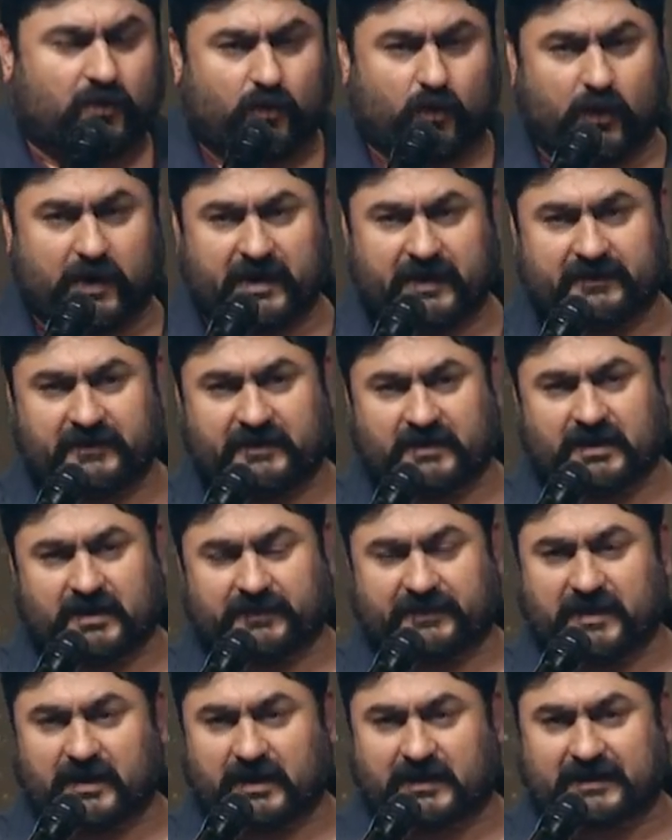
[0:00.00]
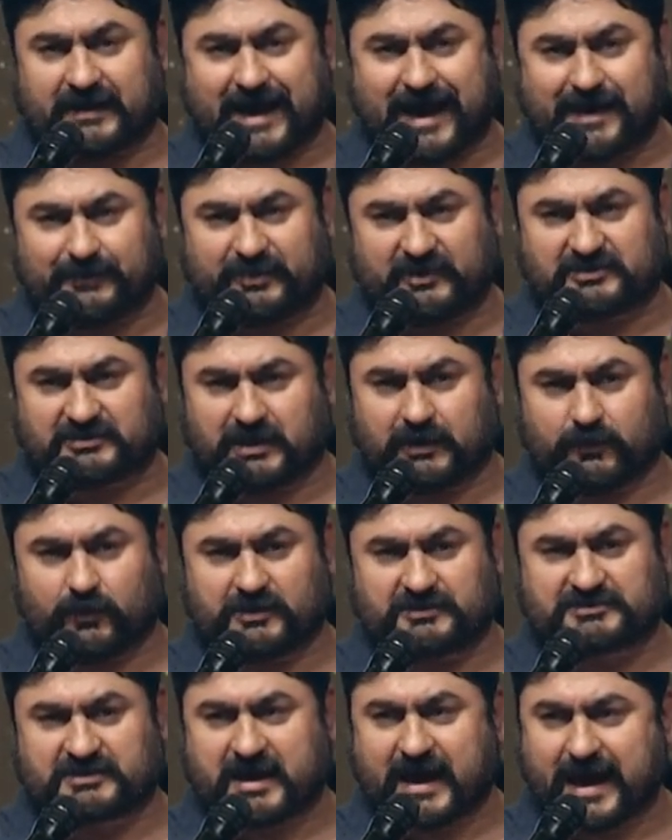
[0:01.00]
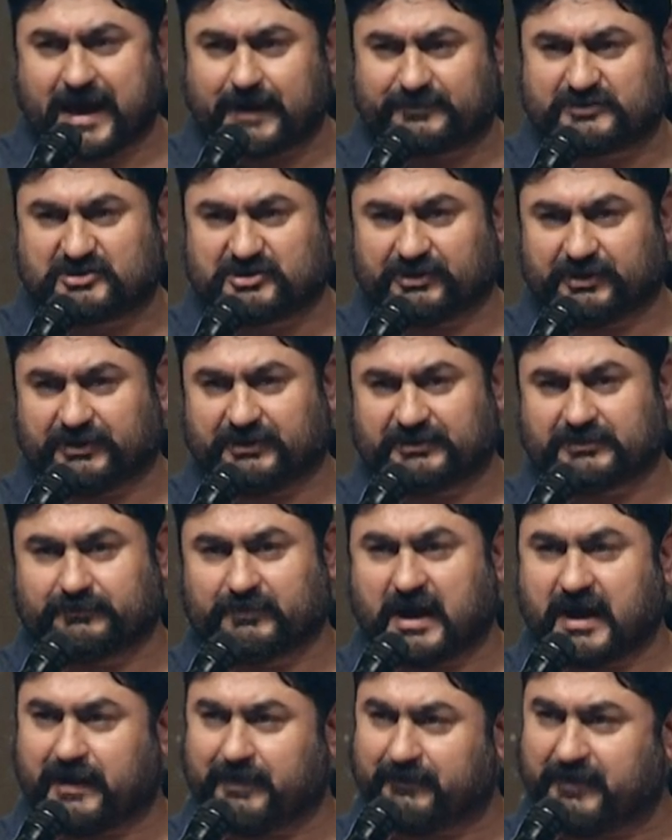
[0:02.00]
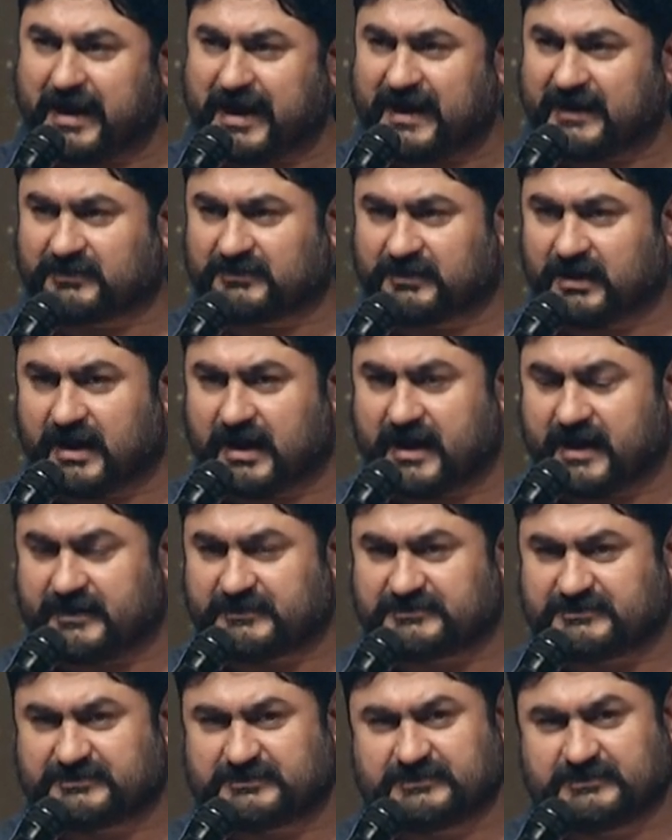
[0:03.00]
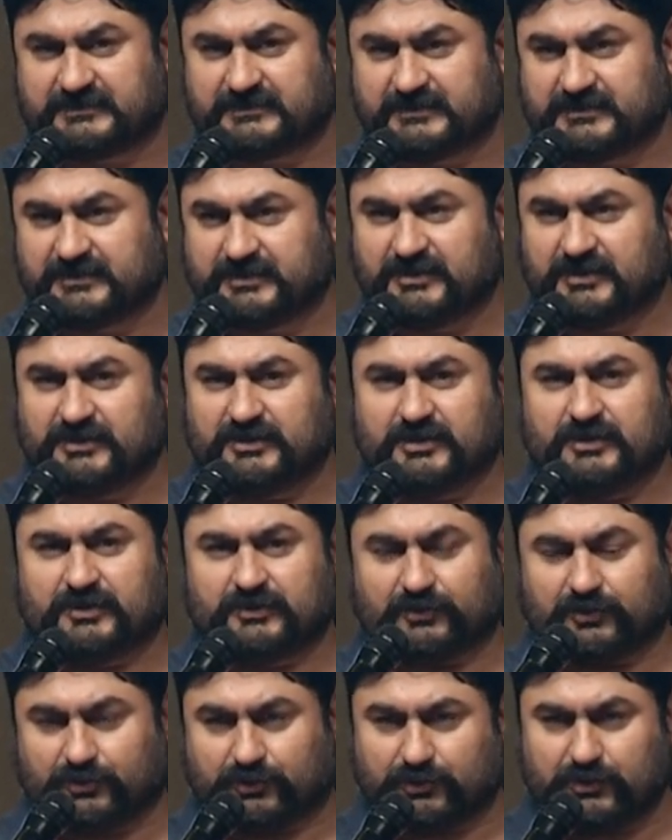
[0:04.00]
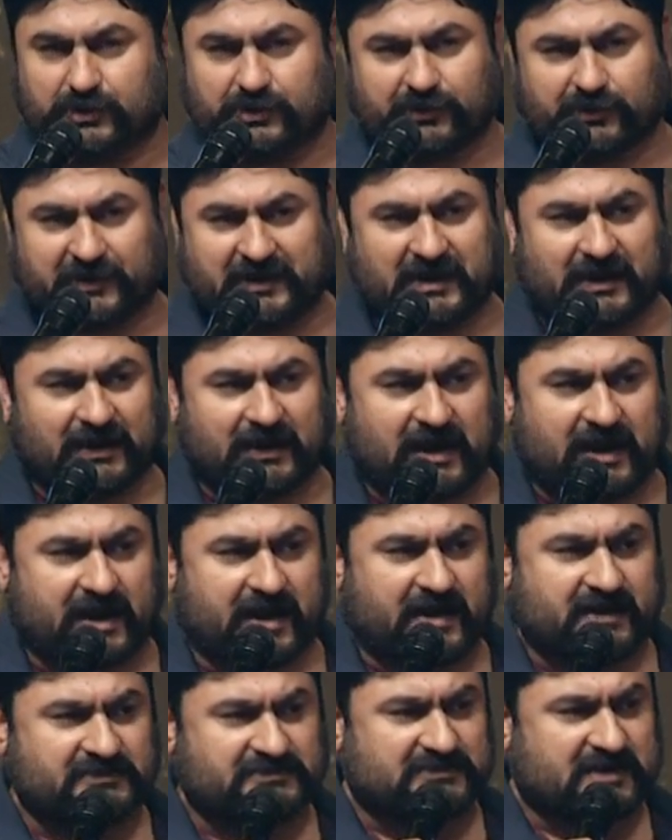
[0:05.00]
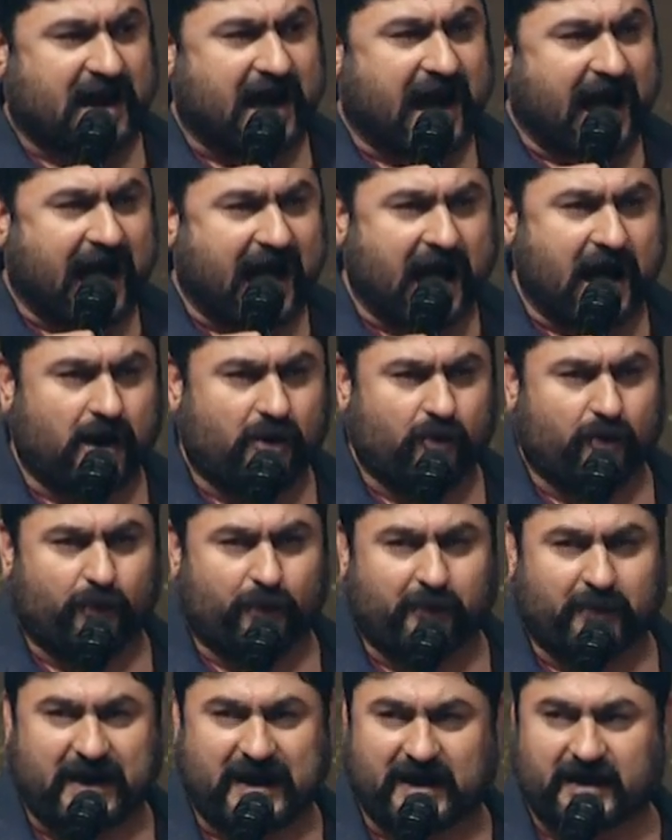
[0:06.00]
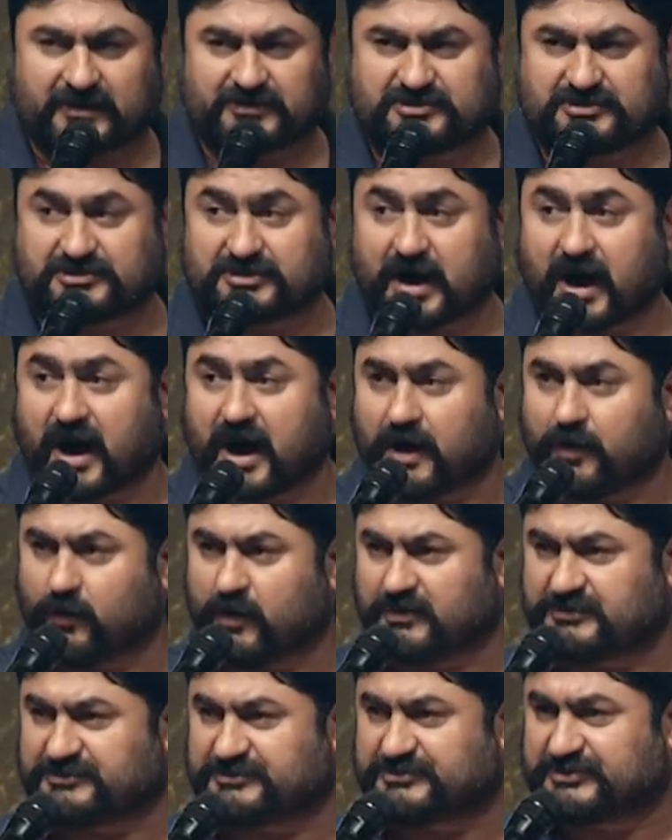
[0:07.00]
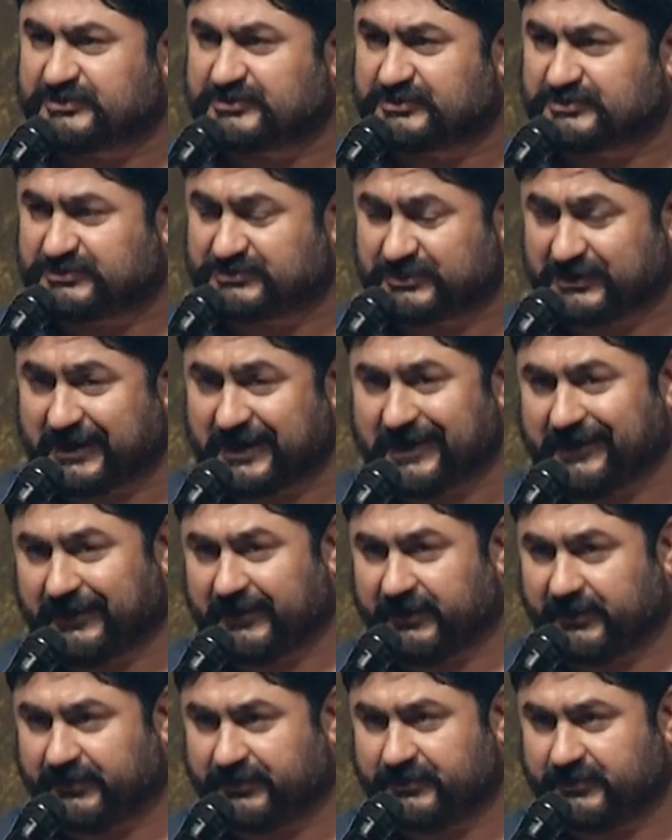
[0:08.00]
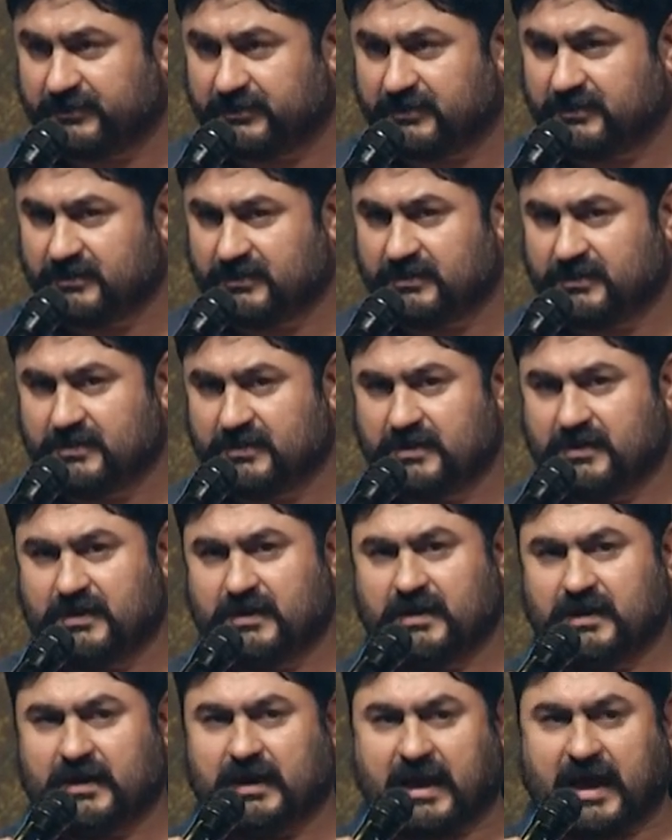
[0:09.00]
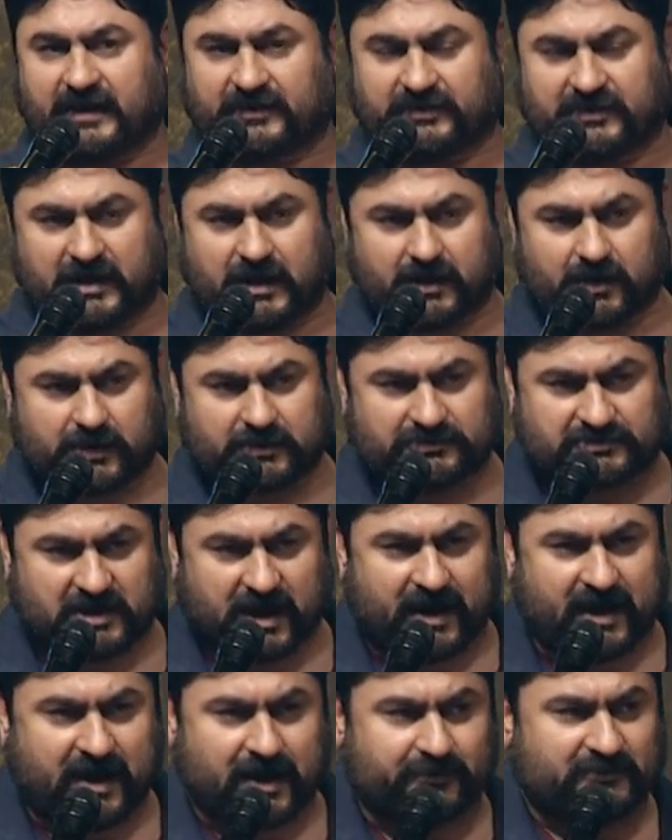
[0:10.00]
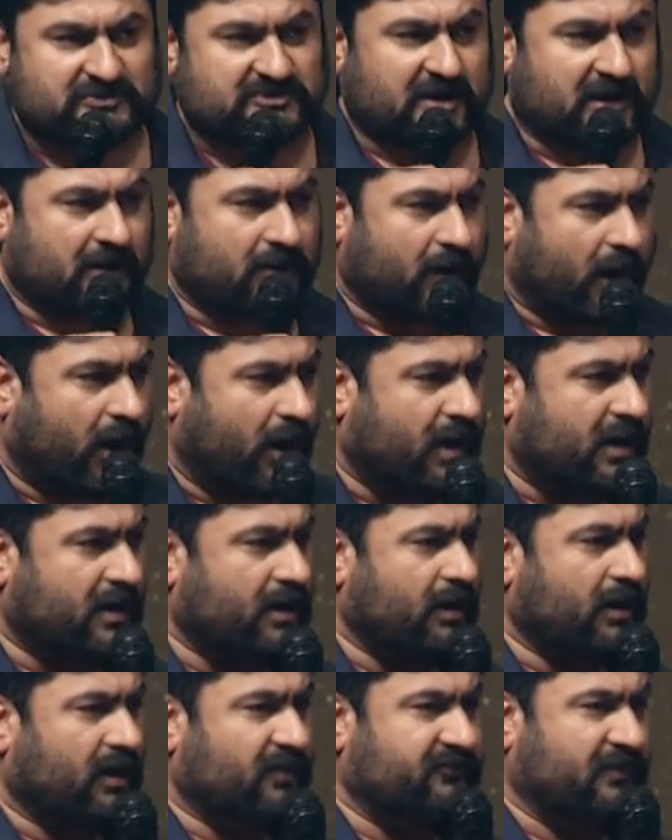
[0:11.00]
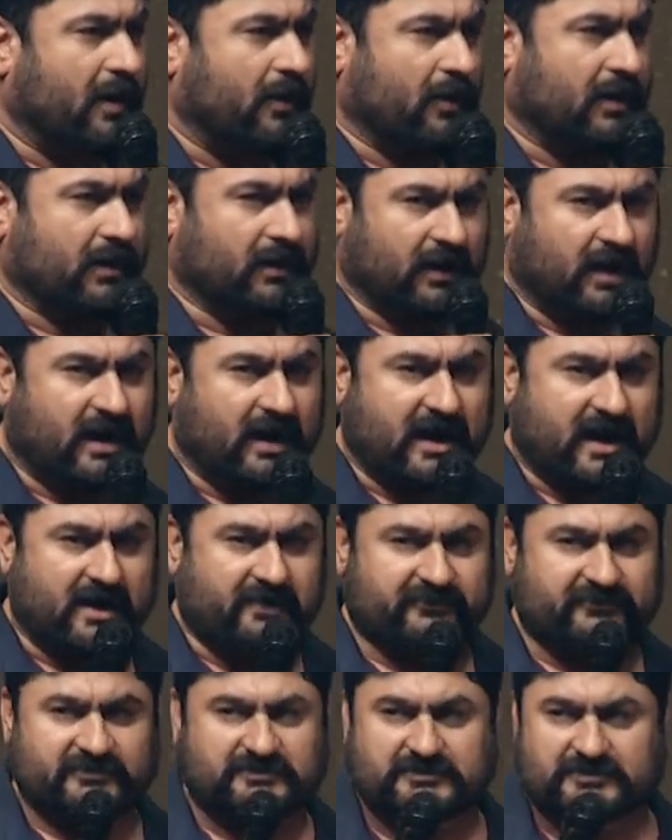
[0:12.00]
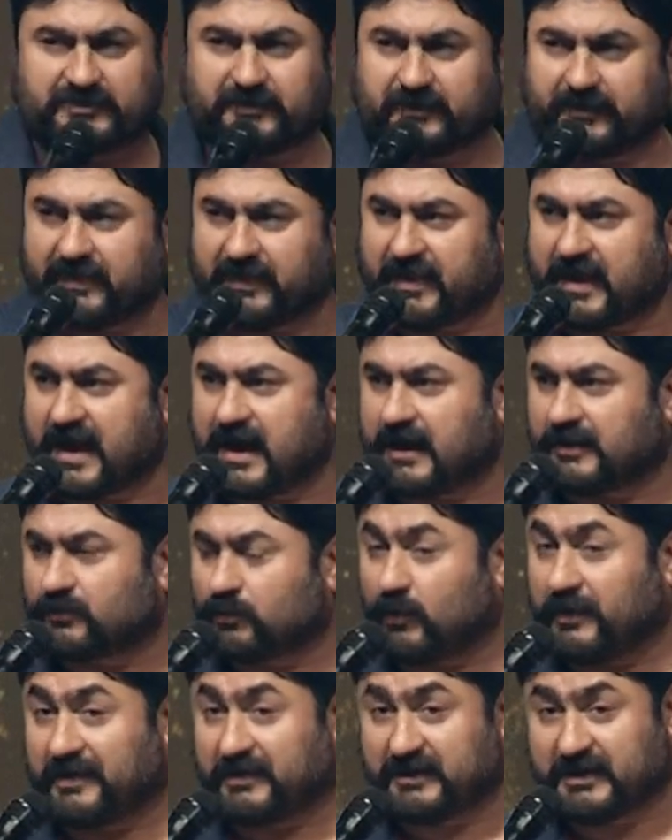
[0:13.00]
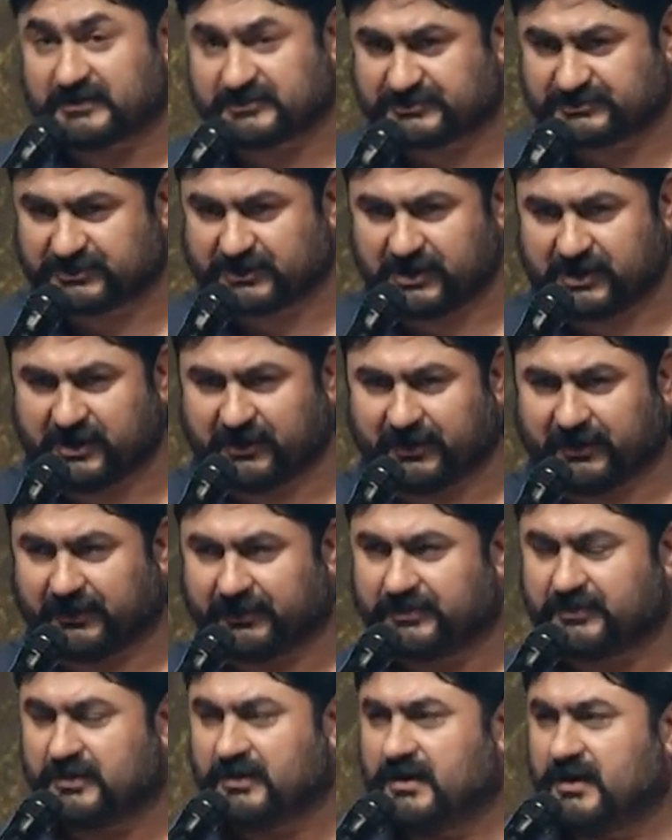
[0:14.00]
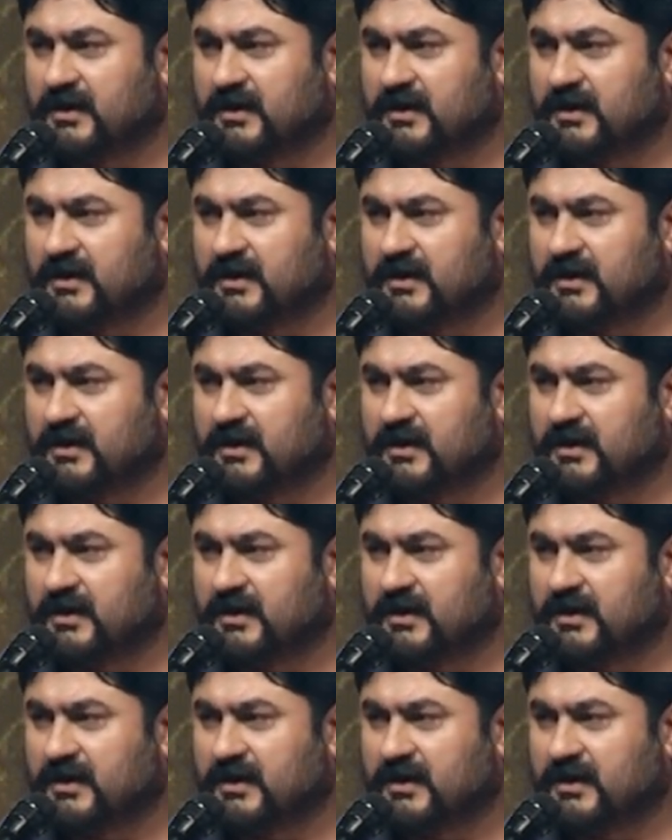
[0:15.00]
when the capital was captured by the bad guys, do you realize how much I was scared? Like there are times in all of our lives that we get scared.